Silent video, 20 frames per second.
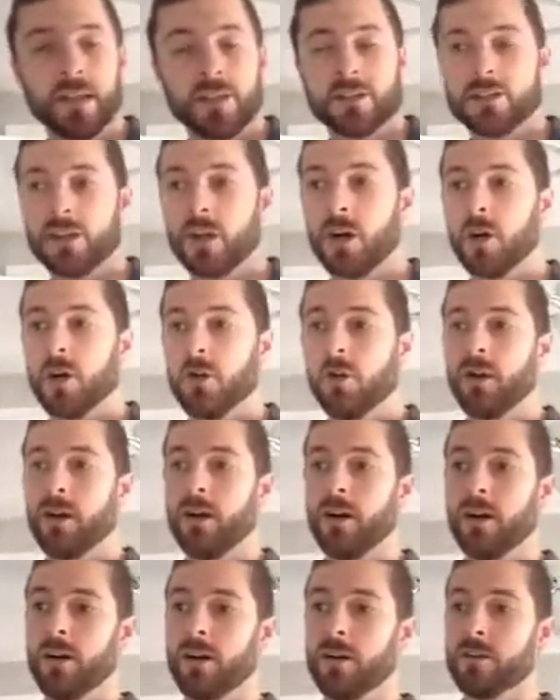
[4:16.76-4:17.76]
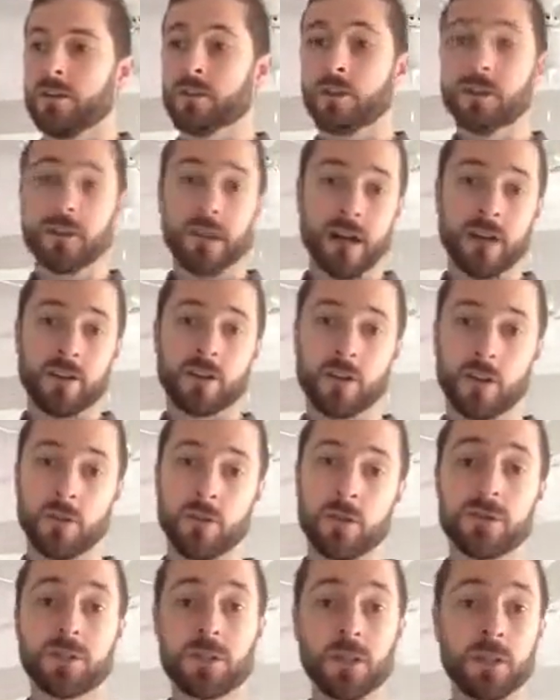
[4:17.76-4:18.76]
So the
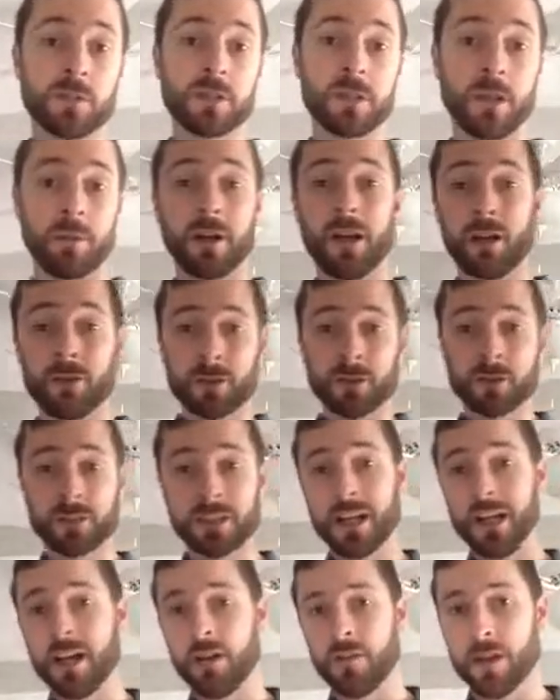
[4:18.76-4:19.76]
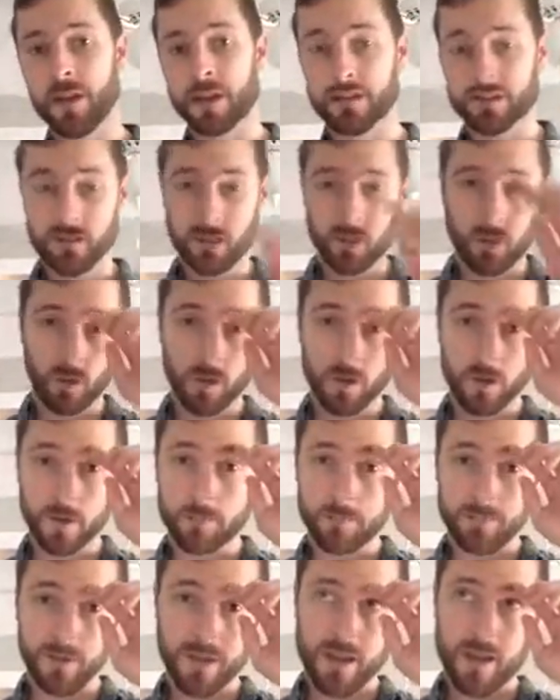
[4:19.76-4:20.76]
syllabus is coming out. You'll see how that's going to
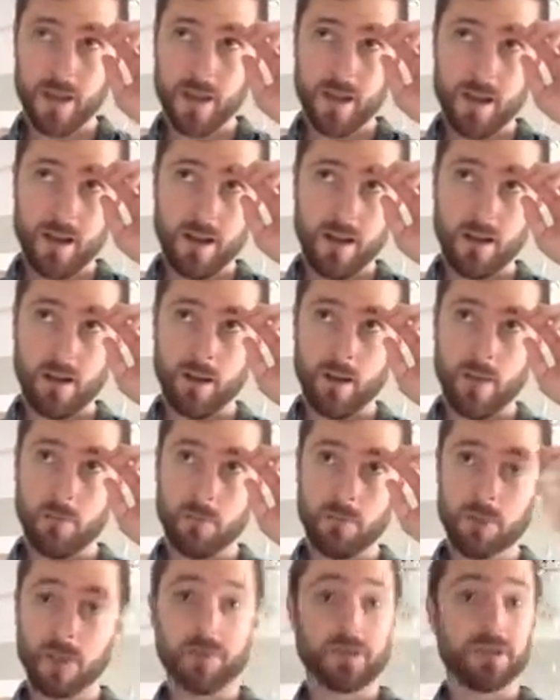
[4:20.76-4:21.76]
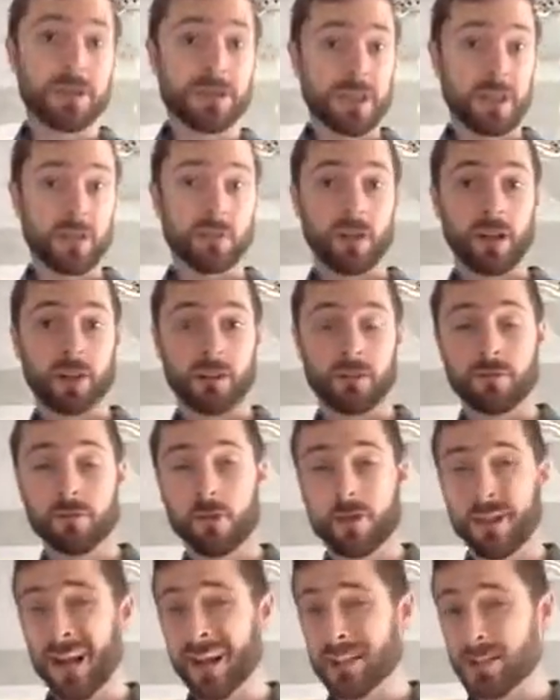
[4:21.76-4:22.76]
work. But let me just say right at the
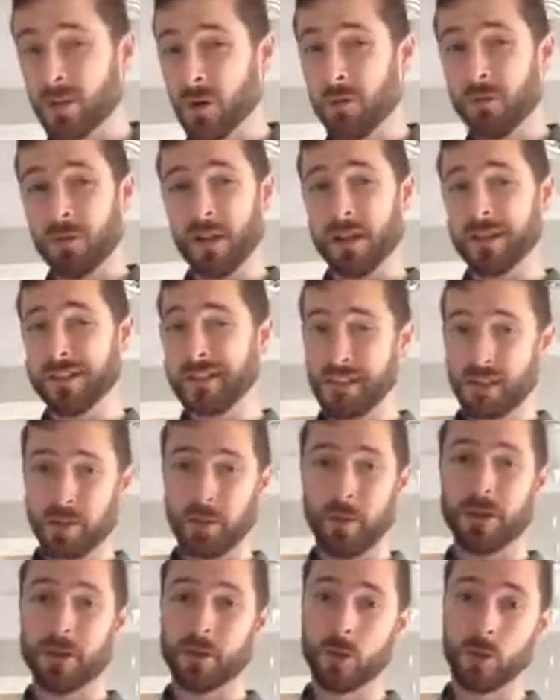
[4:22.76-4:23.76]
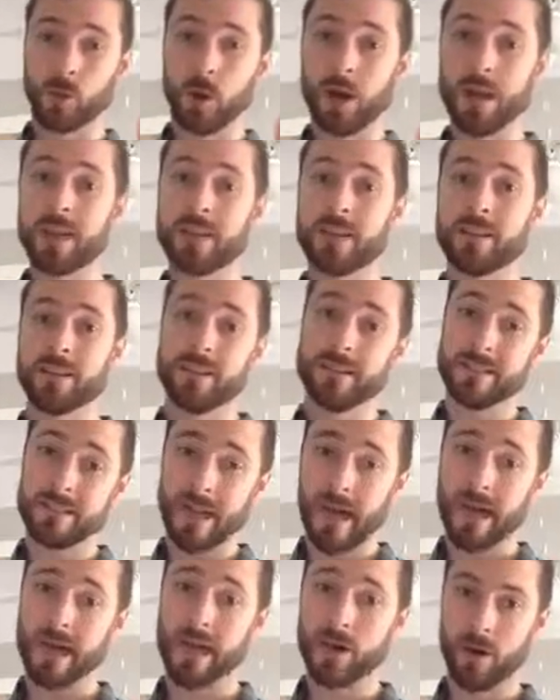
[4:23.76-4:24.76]
front, I don't anticipate grading the
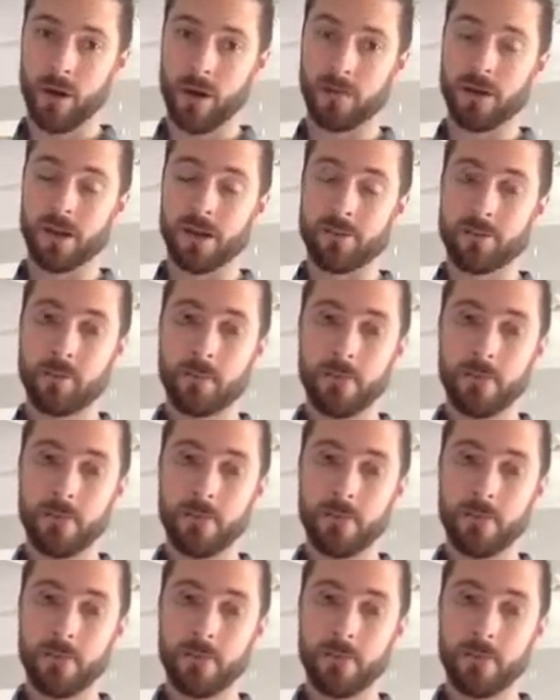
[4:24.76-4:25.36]
diagramming,